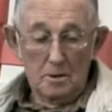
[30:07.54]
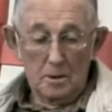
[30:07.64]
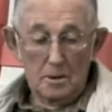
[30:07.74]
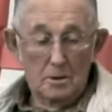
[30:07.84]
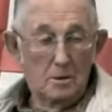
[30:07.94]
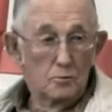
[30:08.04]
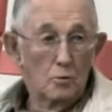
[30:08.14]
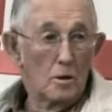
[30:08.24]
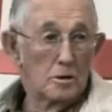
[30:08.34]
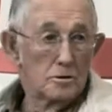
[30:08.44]
And uh,
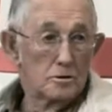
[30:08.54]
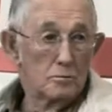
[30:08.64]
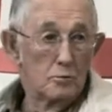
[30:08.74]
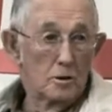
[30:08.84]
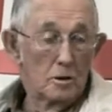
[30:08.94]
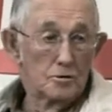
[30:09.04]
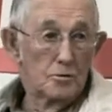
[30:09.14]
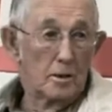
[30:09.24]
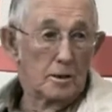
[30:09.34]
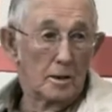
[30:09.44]
twice we got
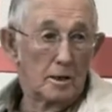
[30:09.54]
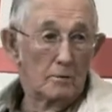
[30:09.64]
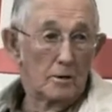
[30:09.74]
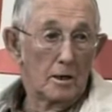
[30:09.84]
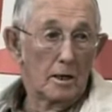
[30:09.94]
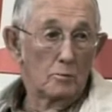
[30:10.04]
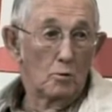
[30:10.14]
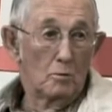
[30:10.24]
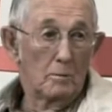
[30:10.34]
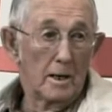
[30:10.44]
stranded down there and had to
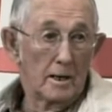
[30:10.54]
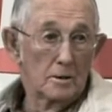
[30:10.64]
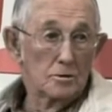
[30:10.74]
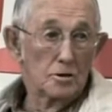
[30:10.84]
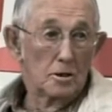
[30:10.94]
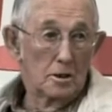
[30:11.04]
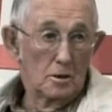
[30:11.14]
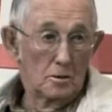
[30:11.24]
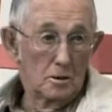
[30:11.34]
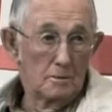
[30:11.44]
walk back Sunday
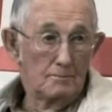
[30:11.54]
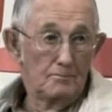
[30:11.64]
night